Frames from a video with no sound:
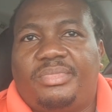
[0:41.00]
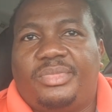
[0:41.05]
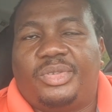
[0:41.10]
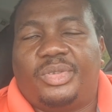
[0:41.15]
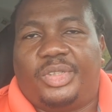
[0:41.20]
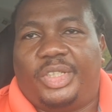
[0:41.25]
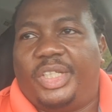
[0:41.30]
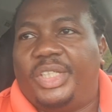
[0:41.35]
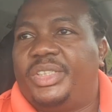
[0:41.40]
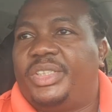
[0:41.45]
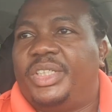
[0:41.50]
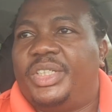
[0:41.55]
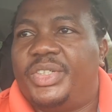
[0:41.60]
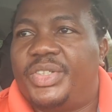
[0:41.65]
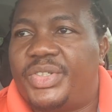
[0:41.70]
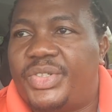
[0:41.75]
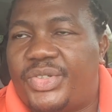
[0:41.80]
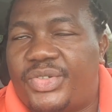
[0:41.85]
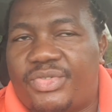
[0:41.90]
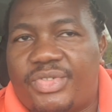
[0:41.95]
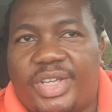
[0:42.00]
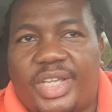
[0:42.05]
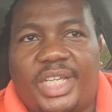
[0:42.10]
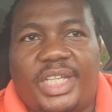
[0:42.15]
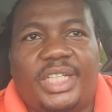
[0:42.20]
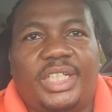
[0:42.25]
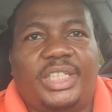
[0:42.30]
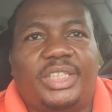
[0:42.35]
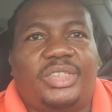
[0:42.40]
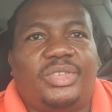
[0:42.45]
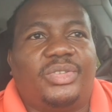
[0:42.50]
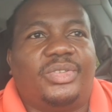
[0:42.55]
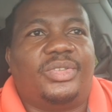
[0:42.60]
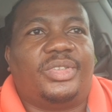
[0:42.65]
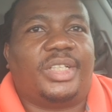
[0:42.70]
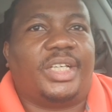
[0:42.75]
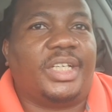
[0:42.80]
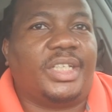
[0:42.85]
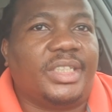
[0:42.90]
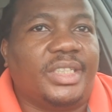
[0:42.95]
this industry, to
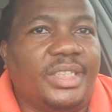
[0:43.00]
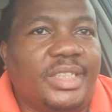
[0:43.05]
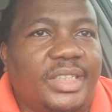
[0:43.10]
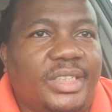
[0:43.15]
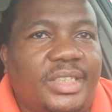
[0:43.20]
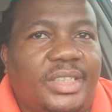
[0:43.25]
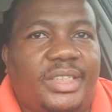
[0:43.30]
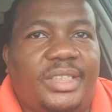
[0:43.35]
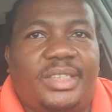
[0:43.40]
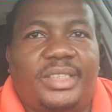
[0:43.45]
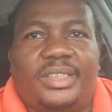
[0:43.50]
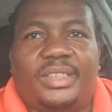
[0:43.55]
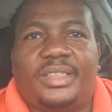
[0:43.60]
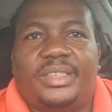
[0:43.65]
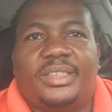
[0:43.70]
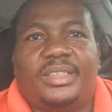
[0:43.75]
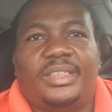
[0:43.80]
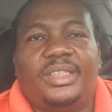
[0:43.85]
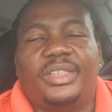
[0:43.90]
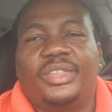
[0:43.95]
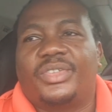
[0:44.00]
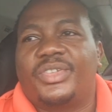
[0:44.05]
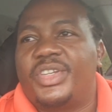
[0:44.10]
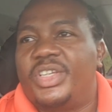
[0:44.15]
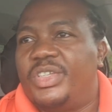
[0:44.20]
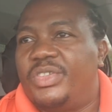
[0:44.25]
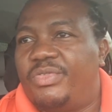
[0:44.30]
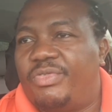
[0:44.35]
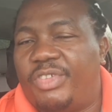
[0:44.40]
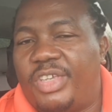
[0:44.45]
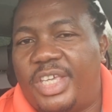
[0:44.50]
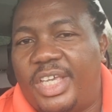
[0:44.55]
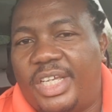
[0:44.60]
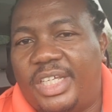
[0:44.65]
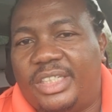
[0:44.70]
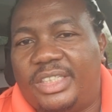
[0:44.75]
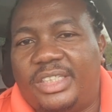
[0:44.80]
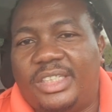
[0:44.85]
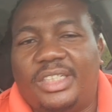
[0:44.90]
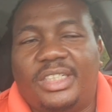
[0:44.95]
this increase
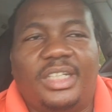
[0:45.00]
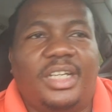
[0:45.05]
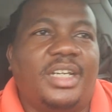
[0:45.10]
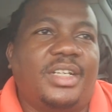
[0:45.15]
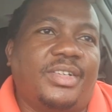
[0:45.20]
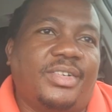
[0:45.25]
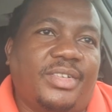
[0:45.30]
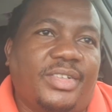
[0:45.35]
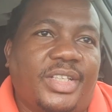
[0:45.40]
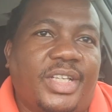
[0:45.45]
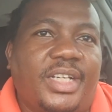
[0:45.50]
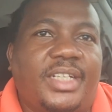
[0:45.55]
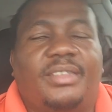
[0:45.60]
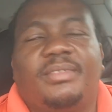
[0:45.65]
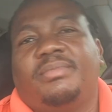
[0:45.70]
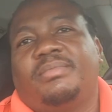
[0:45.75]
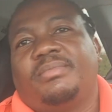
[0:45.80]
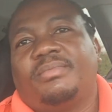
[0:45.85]
VAT and all that.